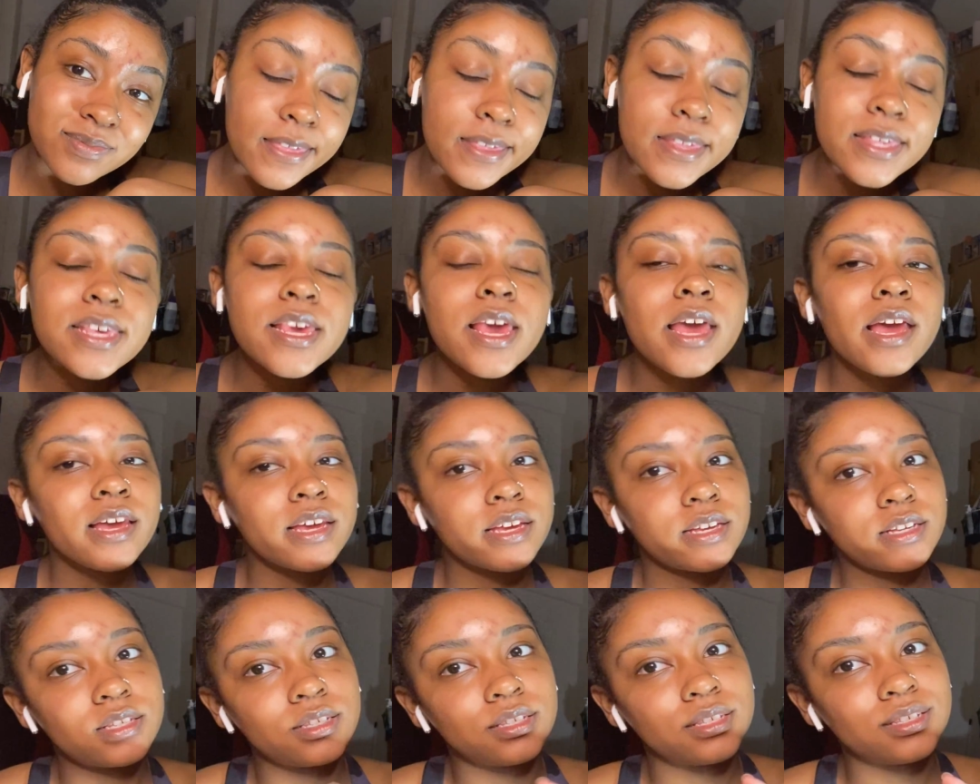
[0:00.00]

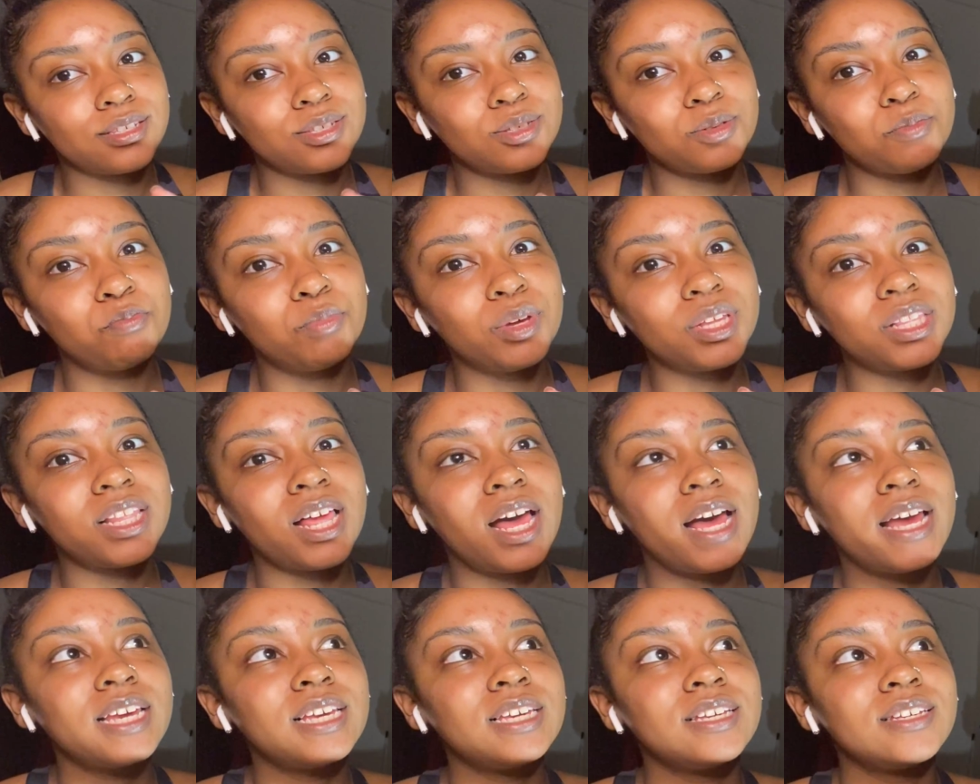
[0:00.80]
Yes, but
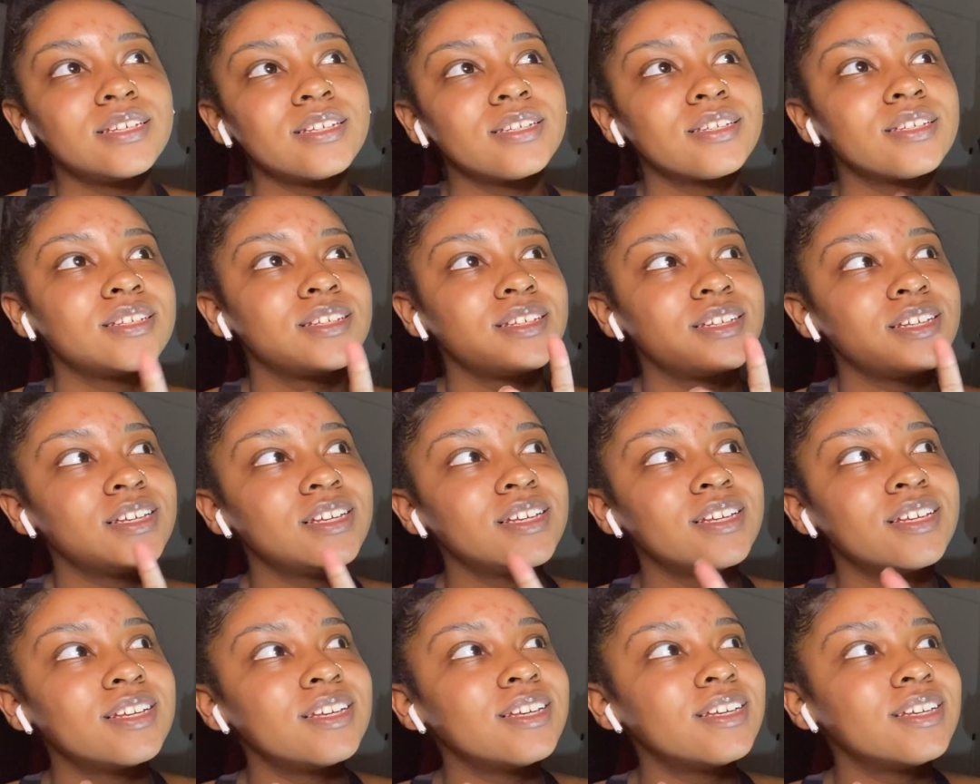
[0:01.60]
like,
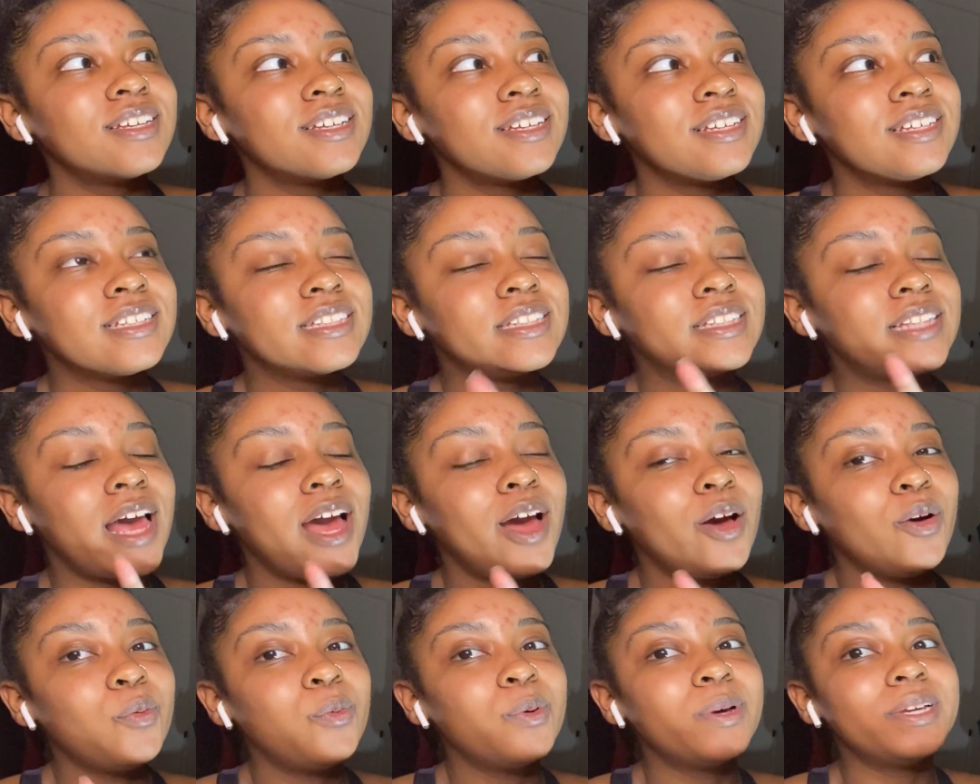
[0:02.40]
that
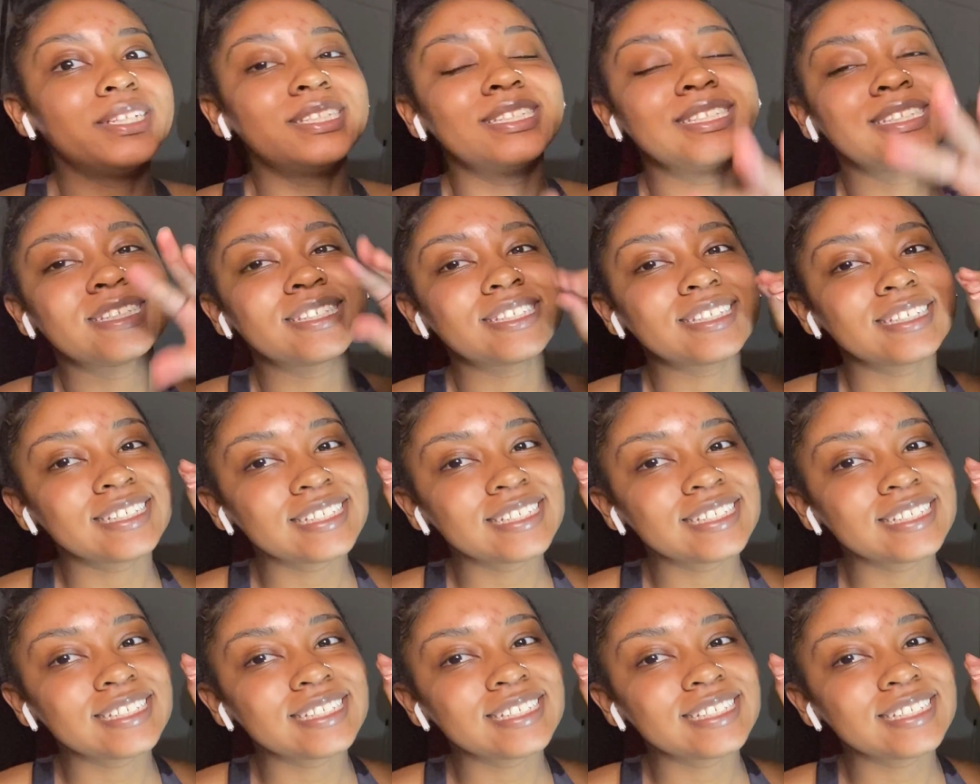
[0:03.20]
was,